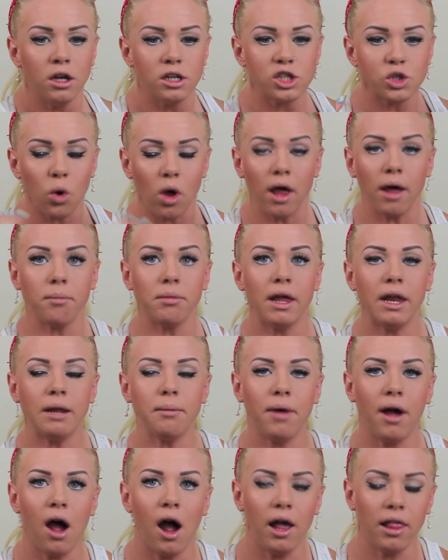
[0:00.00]
So while I'm
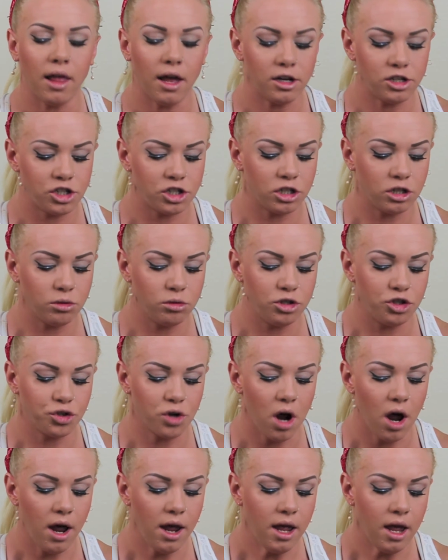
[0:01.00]
letting my eyelash glue
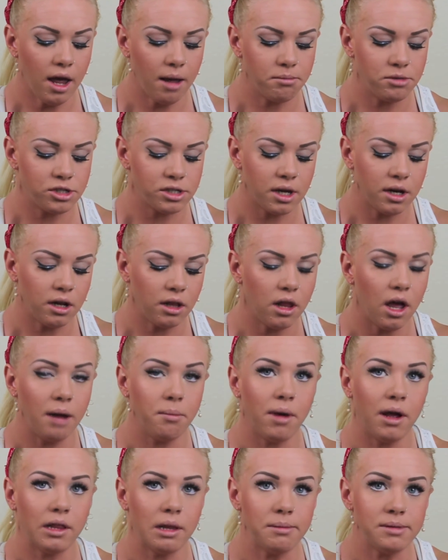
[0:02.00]
dry, I'm just going to
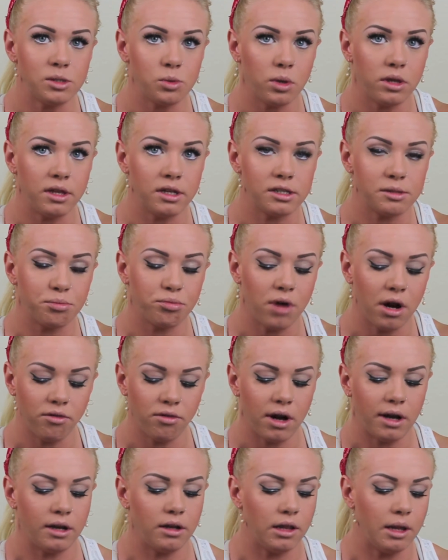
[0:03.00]
line my lips with this bright
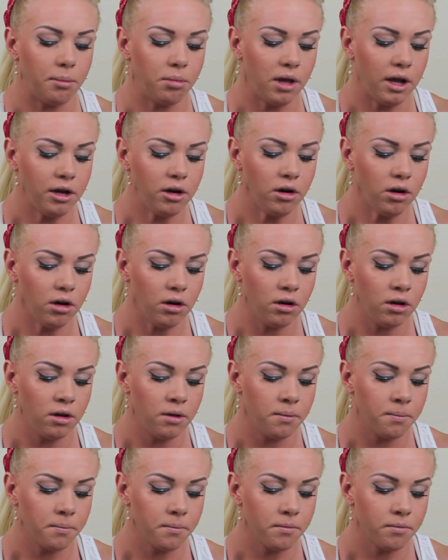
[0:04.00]
red lip liner.
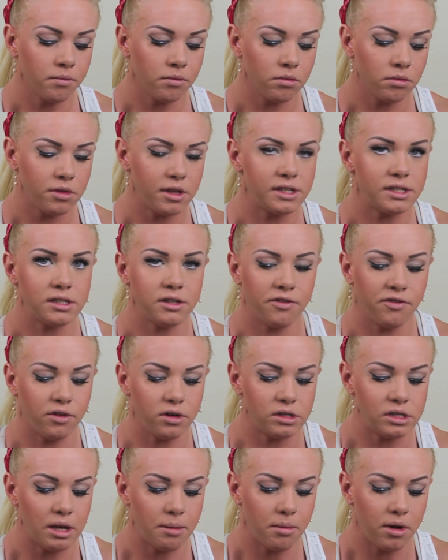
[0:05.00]
This is the
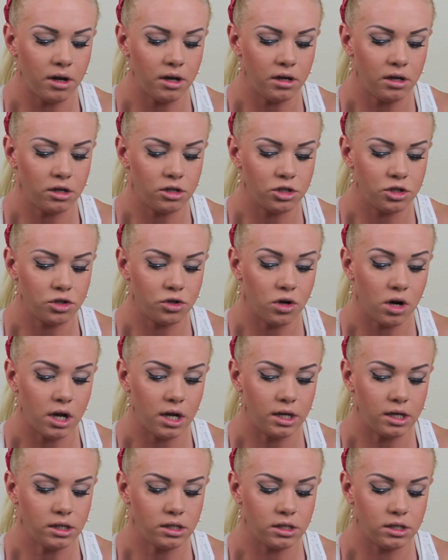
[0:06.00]
first time I try
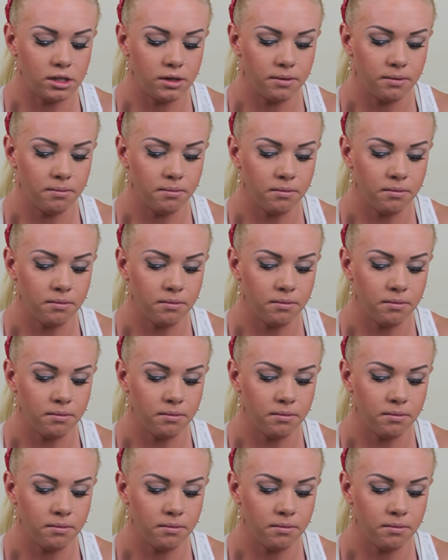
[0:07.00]
it.